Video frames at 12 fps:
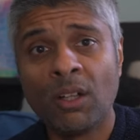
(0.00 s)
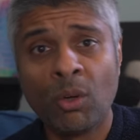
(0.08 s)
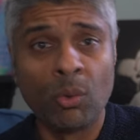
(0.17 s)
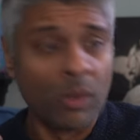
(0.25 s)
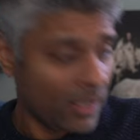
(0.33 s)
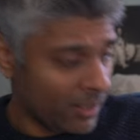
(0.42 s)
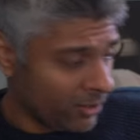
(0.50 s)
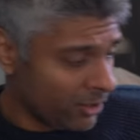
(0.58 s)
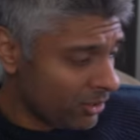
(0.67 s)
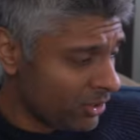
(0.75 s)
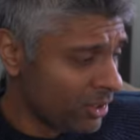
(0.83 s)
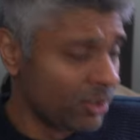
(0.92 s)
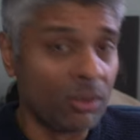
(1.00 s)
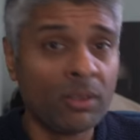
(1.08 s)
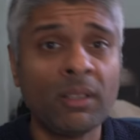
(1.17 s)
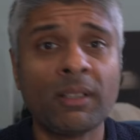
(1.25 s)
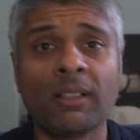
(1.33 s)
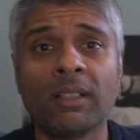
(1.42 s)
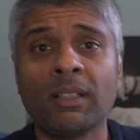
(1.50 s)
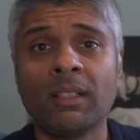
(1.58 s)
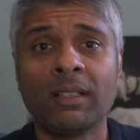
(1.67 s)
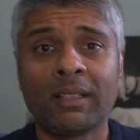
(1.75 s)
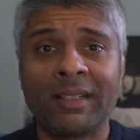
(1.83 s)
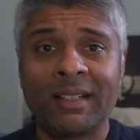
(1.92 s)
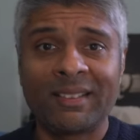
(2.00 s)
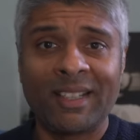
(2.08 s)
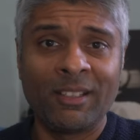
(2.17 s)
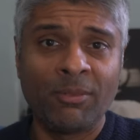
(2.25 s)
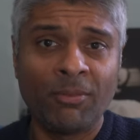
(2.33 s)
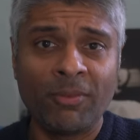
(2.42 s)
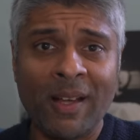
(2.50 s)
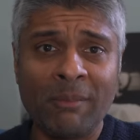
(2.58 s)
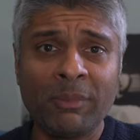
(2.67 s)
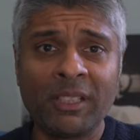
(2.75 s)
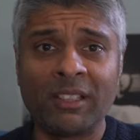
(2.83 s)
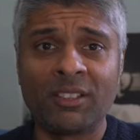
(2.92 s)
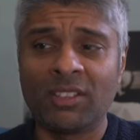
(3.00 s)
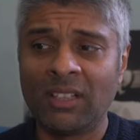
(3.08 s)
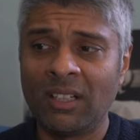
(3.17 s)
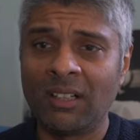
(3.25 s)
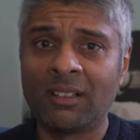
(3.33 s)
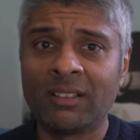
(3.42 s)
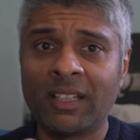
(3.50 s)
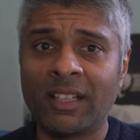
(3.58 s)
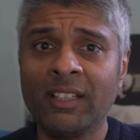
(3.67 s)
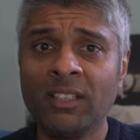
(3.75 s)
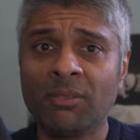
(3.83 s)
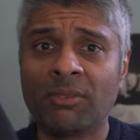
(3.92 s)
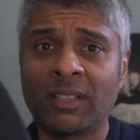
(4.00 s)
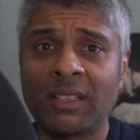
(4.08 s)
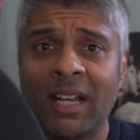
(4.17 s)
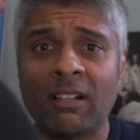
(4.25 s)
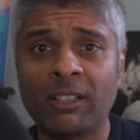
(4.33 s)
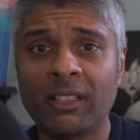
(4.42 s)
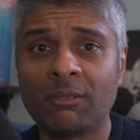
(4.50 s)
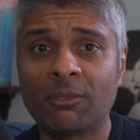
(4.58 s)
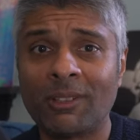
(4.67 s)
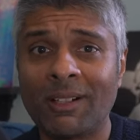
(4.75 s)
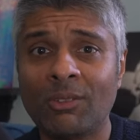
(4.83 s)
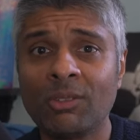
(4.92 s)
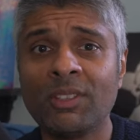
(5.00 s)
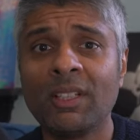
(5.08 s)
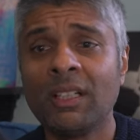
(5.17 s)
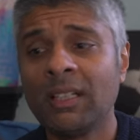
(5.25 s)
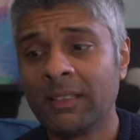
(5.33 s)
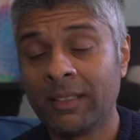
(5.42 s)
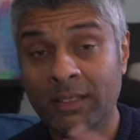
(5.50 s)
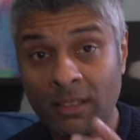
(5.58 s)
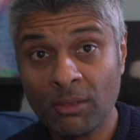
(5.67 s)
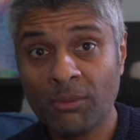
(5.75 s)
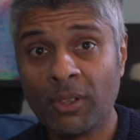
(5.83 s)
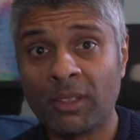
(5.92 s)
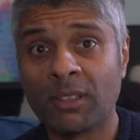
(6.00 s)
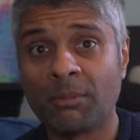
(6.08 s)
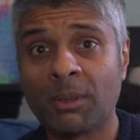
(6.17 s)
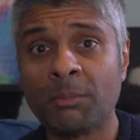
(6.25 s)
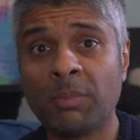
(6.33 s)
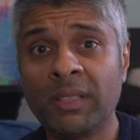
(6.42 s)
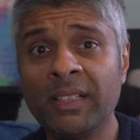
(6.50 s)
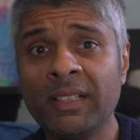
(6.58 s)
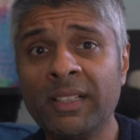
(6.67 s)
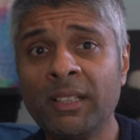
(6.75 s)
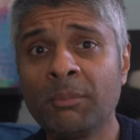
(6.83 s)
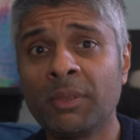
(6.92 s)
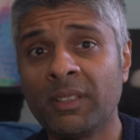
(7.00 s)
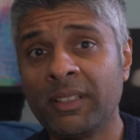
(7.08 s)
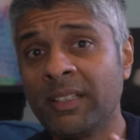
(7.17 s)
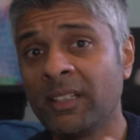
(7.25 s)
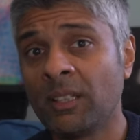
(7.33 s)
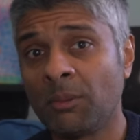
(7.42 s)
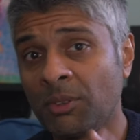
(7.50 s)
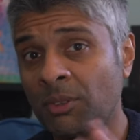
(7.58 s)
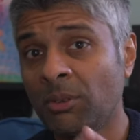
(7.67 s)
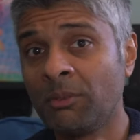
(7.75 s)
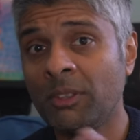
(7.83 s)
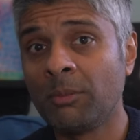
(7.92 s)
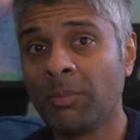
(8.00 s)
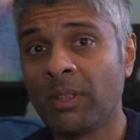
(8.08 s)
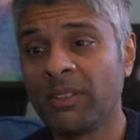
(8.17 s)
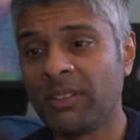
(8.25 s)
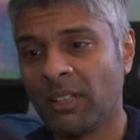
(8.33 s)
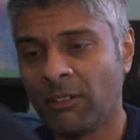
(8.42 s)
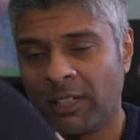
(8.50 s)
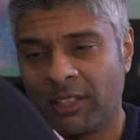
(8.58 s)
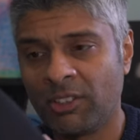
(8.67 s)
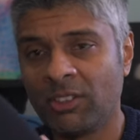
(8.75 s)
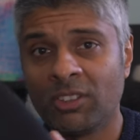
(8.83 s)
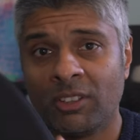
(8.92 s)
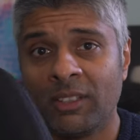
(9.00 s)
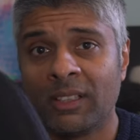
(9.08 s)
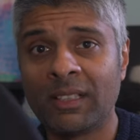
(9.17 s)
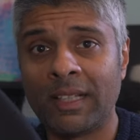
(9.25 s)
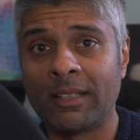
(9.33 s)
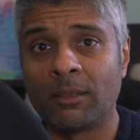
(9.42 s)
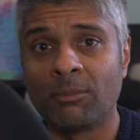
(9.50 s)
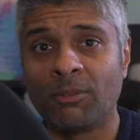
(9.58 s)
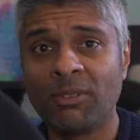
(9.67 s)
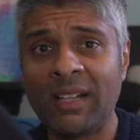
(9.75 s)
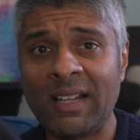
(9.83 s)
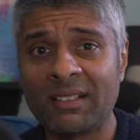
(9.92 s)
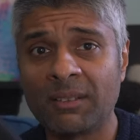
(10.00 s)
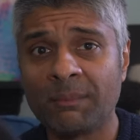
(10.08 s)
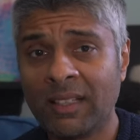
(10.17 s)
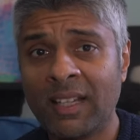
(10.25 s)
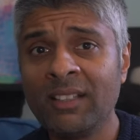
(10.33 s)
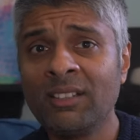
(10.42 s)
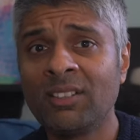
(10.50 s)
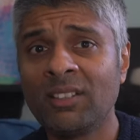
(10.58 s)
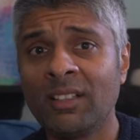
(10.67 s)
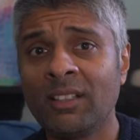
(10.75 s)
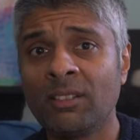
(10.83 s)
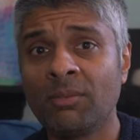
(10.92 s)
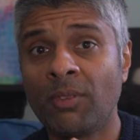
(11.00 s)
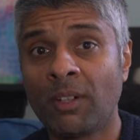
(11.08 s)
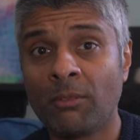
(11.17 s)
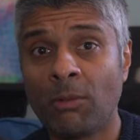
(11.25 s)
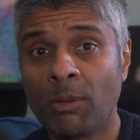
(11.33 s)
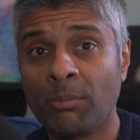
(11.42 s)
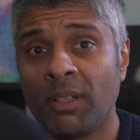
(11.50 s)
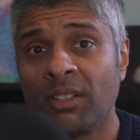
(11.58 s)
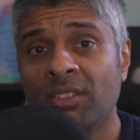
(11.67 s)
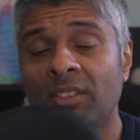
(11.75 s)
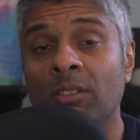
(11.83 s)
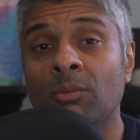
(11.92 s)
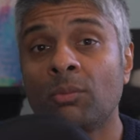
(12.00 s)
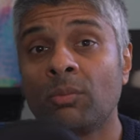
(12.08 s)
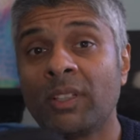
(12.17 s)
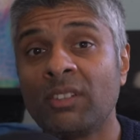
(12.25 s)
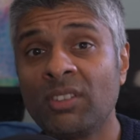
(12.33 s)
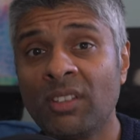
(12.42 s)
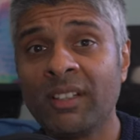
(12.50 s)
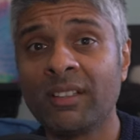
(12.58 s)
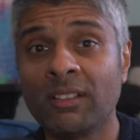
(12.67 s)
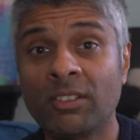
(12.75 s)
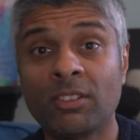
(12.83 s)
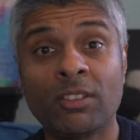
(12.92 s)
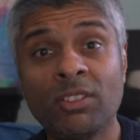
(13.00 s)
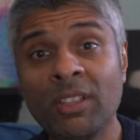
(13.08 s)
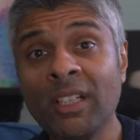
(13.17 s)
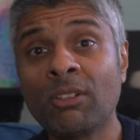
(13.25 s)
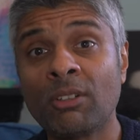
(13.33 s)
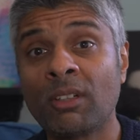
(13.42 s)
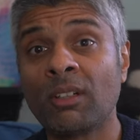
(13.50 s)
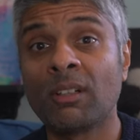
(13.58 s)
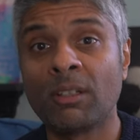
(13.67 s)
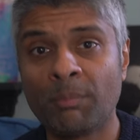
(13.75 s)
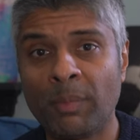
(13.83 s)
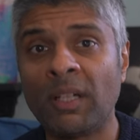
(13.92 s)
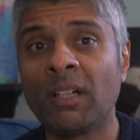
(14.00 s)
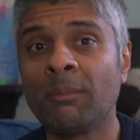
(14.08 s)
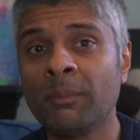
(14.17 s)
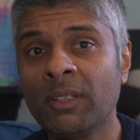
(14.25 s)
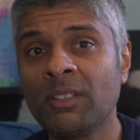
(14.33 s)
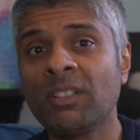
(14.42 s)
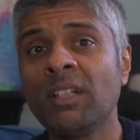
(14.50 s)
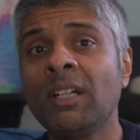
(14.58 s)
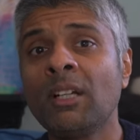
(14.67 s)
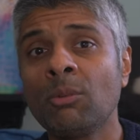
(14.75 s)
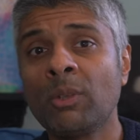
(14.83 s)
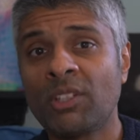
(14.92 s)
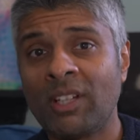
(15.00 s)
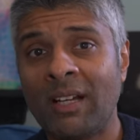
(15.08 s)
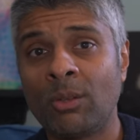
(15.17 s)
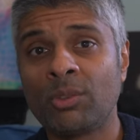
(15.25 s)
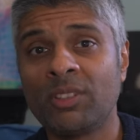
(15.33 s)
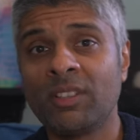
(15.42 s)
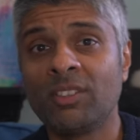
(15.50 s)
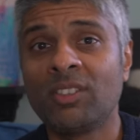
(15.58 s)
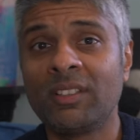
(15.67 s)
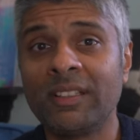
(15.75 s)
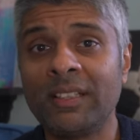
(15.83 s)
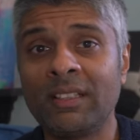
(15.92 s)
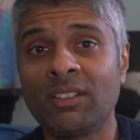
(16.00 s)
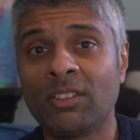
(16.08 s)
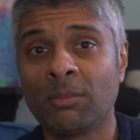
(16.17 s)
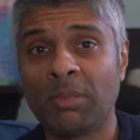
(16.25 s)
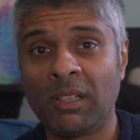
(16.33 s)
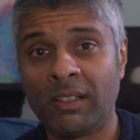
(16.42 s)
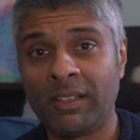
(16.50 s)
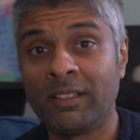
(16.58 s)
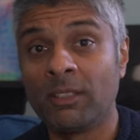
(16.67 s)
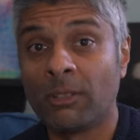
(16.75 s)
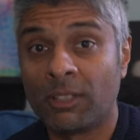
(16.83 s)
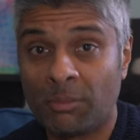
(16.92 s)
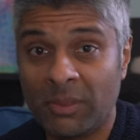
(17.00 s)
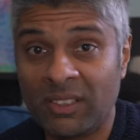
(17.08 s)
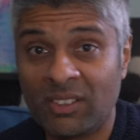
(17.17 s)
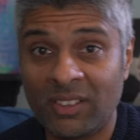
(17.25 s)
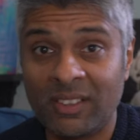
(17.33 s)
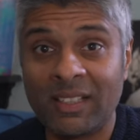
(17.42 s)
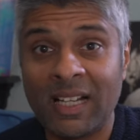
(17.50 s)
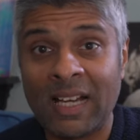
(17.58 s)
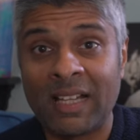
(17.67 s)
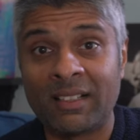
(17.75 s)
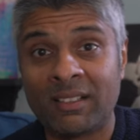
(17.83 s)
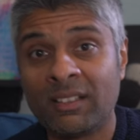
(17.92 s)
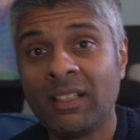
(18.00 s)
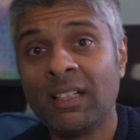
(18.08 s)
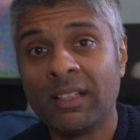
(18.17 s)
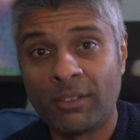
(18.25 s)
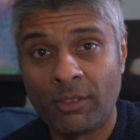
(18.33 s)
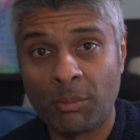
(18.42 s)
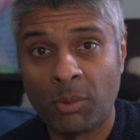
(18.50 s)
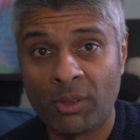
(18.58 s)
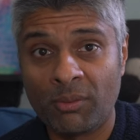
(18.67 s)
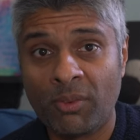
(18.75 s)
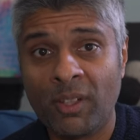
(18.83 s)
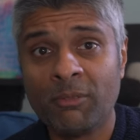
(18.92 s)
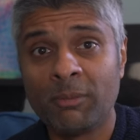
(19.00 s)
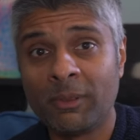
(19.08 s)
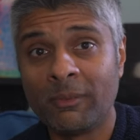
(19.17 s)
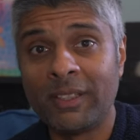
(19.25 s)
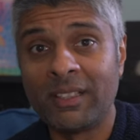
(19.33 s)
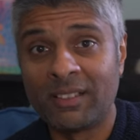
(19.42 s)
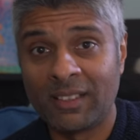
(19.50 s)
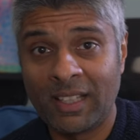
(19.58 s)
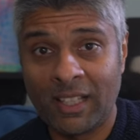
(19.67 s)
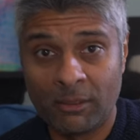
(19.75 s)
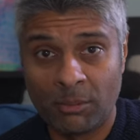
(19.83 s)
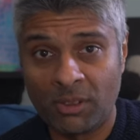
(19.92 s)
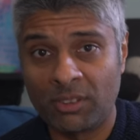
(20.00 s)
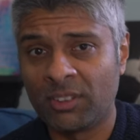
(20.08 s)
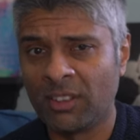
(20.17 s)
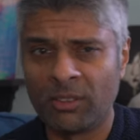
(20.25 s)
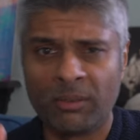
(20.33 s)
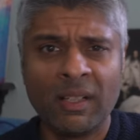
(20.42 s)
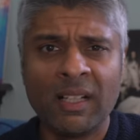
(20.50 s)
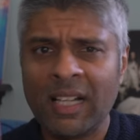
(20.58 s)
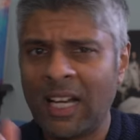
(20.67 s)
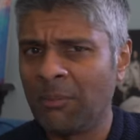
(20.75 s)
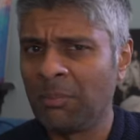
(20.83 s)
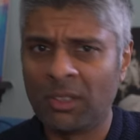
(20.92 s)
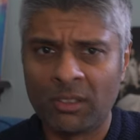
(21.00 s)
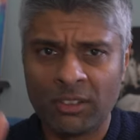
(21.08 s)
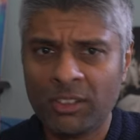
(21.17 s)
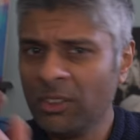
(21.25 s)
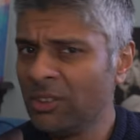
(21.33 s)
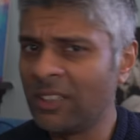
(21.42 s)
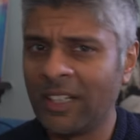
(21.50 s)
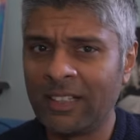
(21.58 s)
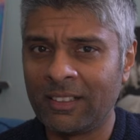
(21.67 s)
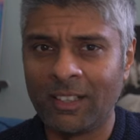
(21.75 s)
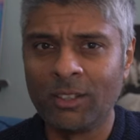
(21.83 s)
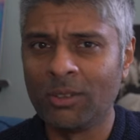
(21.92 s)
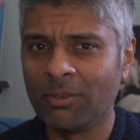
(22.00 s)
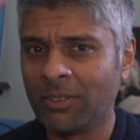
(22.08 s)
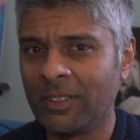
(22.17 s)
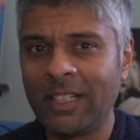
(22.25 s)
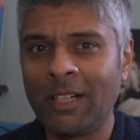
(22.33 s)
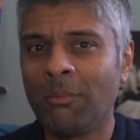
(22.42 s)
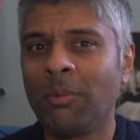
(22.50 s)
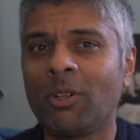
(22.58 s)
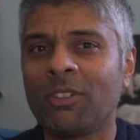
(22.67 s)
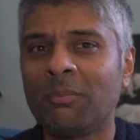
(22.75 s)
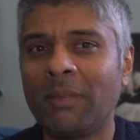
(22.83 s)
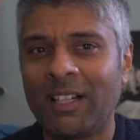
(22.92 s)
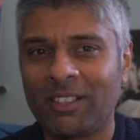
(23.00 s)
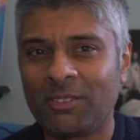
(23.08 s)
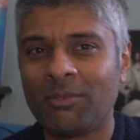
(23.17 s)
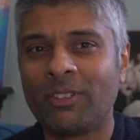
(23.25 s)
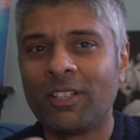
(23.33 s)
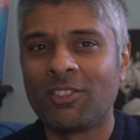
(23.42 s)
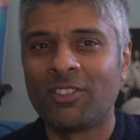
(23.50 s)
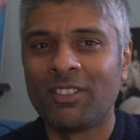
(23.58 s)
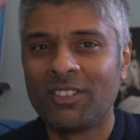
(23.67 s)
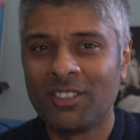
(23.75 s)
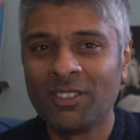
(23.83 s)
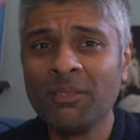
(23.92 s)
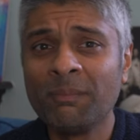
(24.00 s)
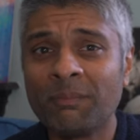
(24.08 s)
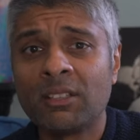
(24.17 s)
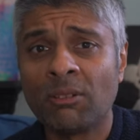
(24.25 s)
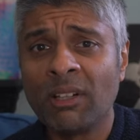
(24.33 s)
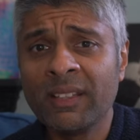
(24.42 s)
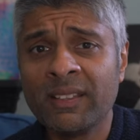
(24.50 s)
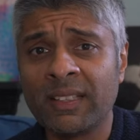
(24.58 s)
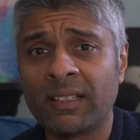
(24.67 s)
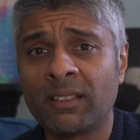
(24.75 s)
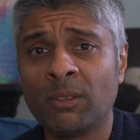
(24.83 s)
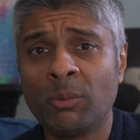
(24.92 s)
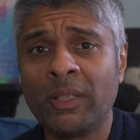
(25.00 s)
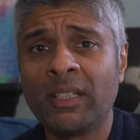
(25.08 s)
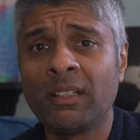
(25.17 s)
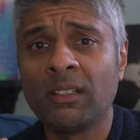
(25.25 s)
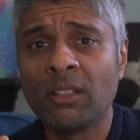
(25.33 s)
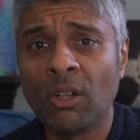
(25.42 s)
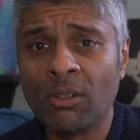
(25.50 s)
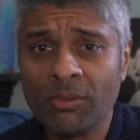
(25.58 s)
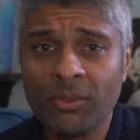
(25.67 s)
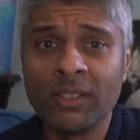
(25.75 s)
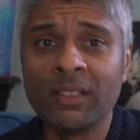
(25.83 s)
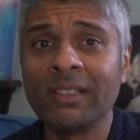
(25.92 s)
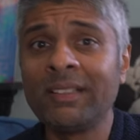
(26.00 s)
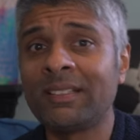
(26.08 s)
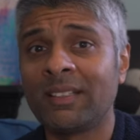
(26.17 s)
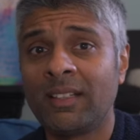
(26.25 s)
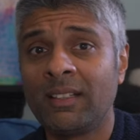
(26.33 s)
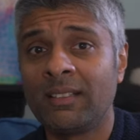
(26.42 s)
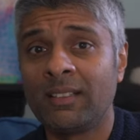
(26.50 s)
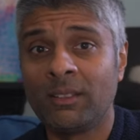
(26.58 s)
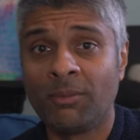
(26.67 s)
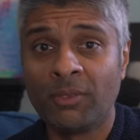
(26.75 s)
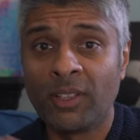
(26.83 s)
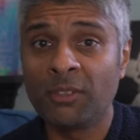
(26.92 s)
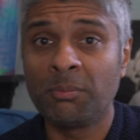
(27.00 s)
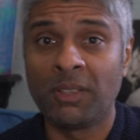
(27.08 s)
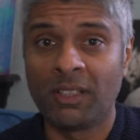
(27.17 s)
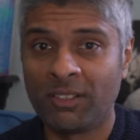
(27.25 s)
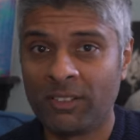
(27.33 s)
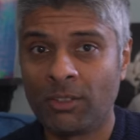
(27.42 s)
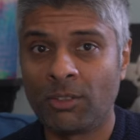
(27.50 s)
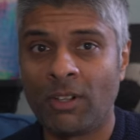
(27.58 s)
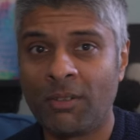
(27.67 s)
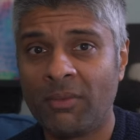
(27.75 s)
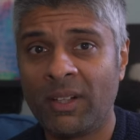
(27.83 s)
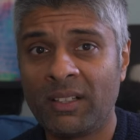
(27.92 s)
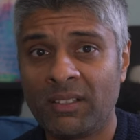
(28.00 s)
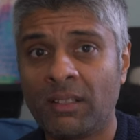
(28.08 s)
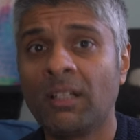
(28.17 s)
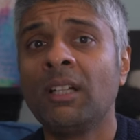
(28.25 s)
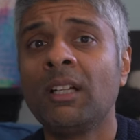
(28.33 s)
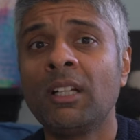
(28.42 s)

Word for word: Oh, and you do get a fabulous hard case for carrying them around they don't fold up completely, but the ear cups swivel in both directions so you can lay them flat. Case is very robust and inside it is a secret compartment which houses the supplied USB-C and 3.5mm cables. So Apple, do take note for the AirPods Max version 2. So I think that we can confidently say that the first part of the trifecta,